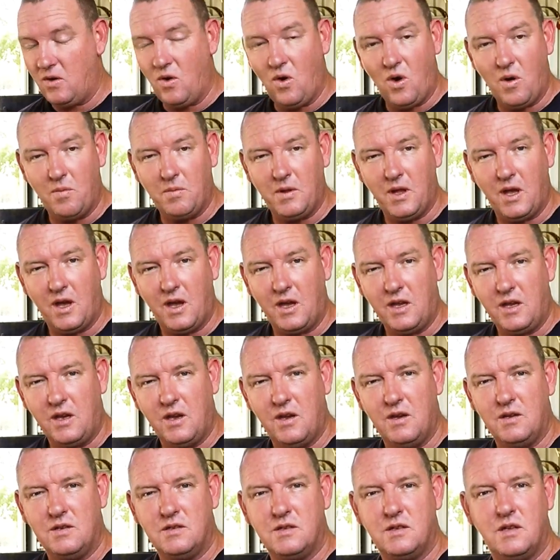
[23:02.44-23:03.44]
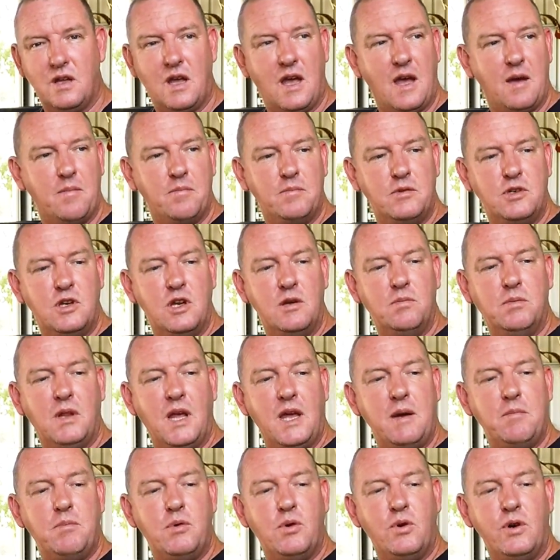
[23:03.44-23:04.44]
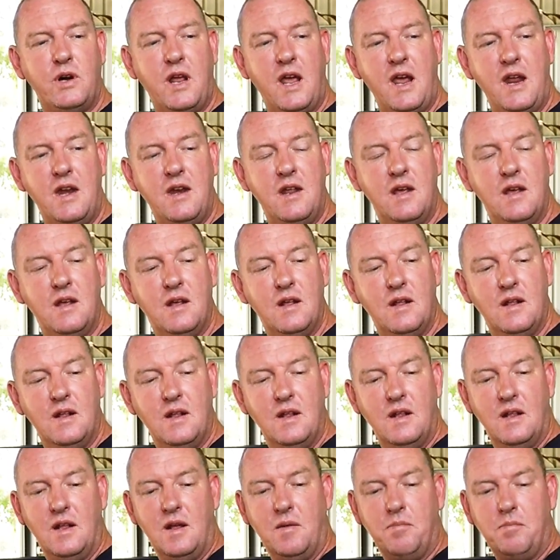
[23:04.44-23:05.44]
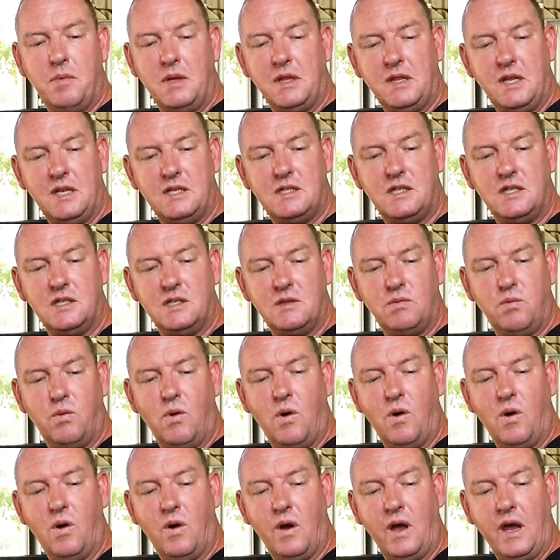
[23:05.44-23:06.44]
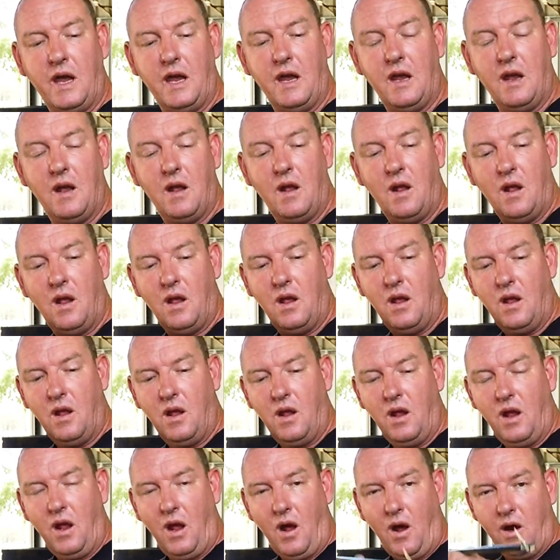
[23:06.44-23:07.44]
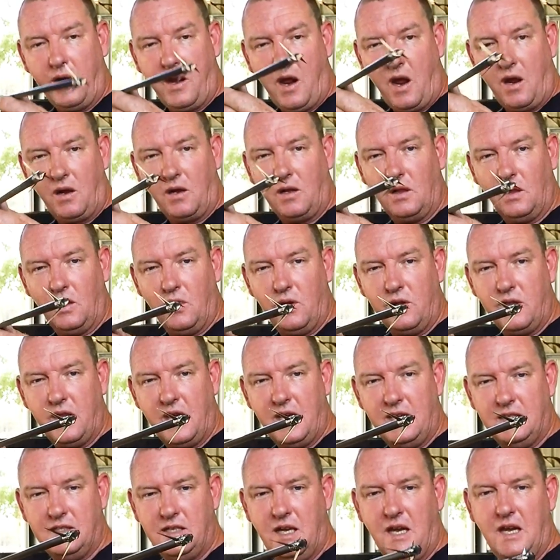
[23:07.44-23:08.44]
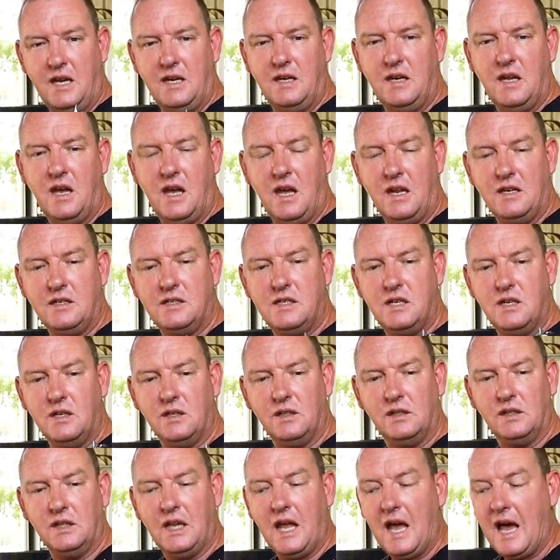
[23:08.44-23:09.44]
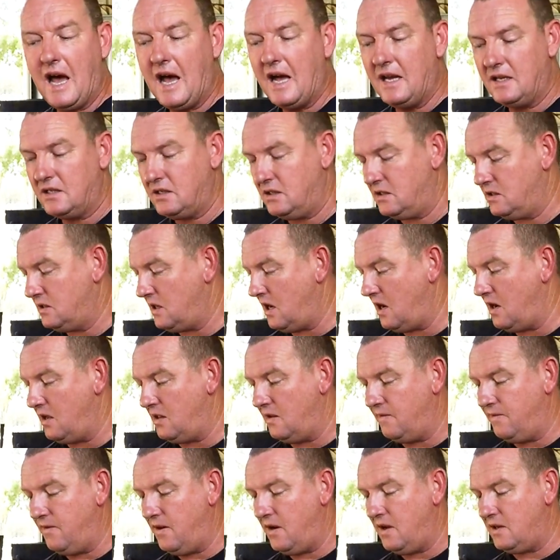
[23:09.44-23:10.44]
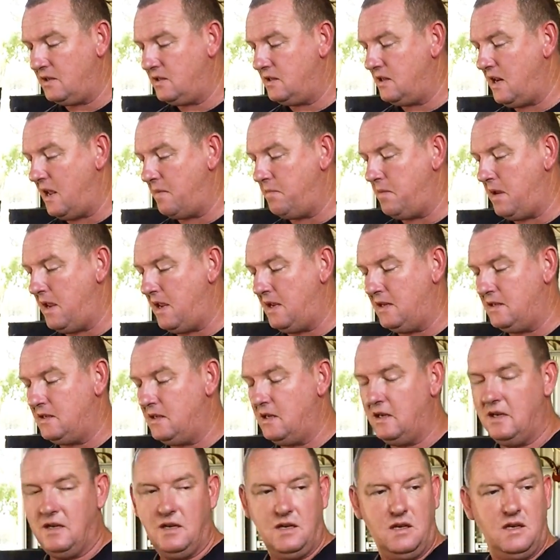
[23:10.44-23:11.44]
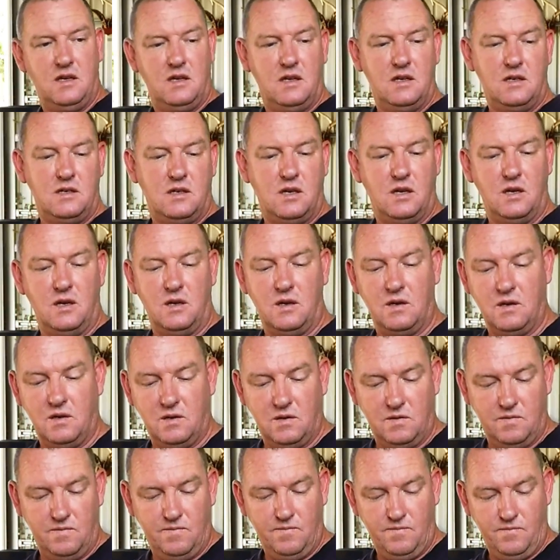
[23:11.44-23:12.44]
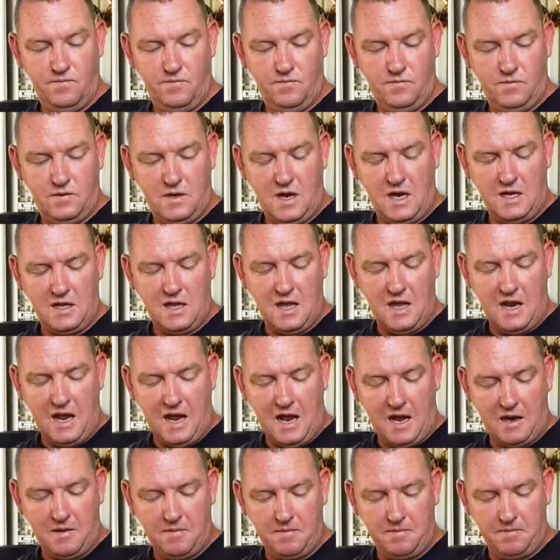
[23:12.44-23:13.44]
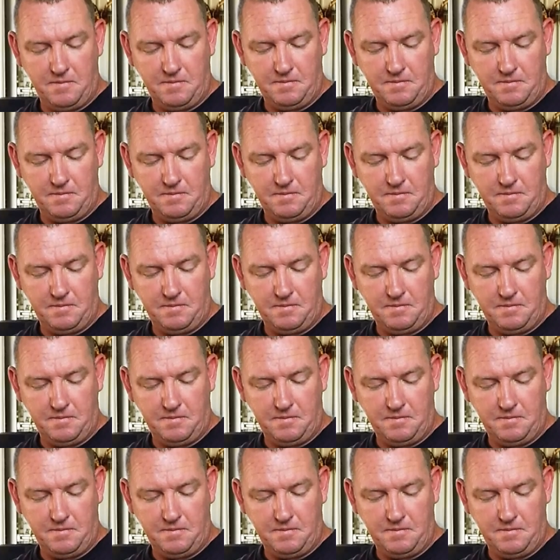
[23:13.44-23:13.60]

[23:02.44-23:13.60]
normally I use 2-blade broadhead, but this is why I don't glue these in until last. So the first step is to take that out,